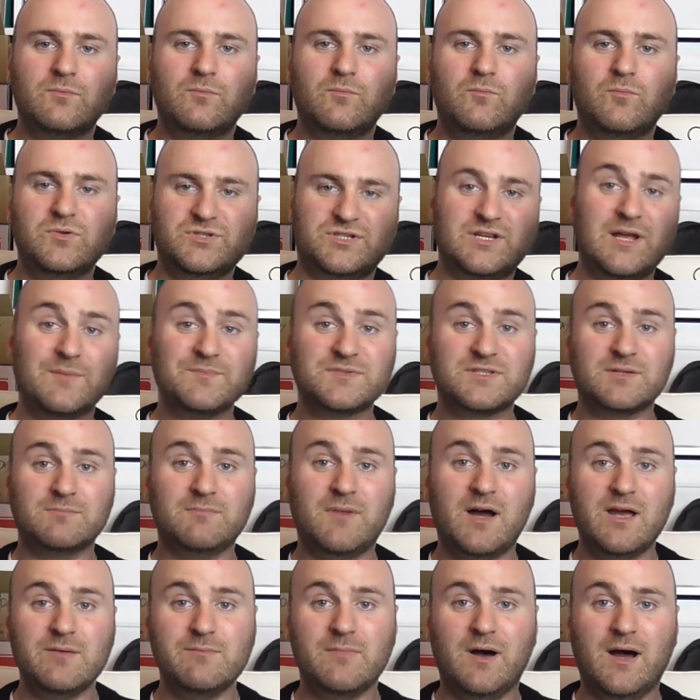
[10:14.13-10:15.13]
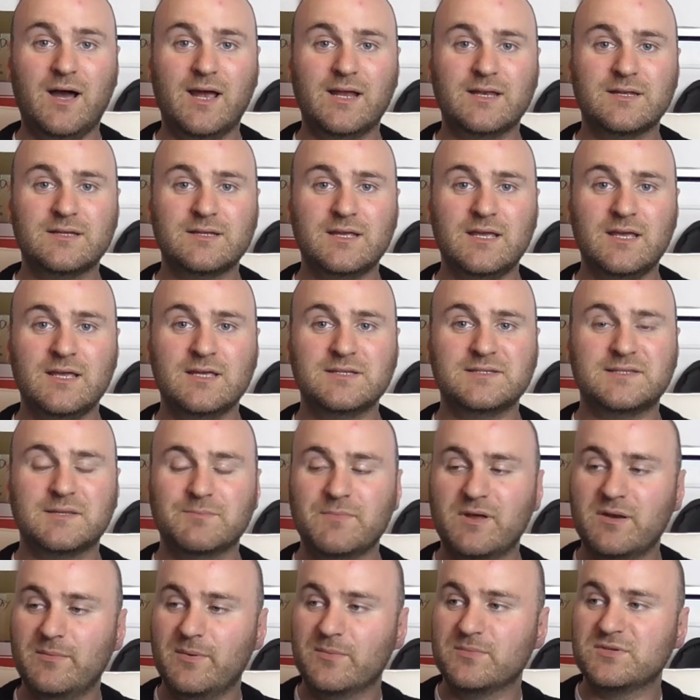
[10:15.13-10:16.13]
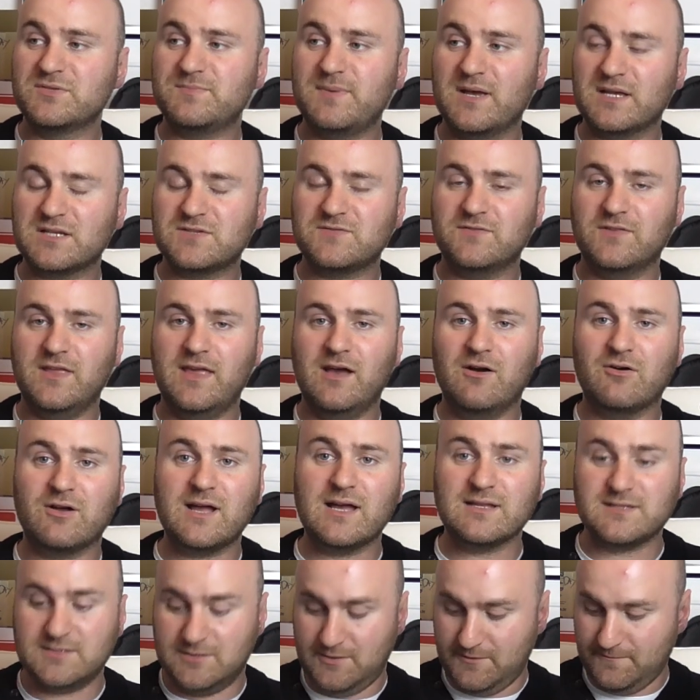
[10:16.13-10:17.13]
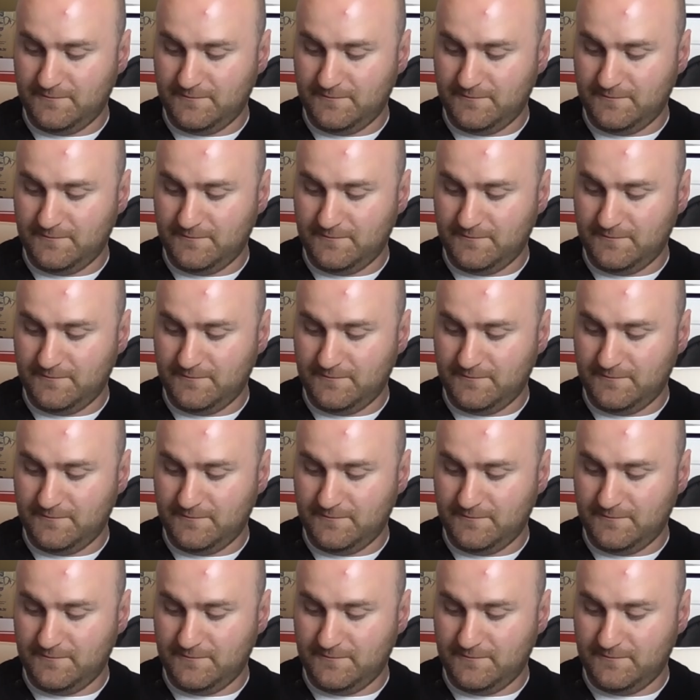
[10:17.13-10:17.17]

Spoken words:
which comes to my mind is the minimum specs for the Elgato.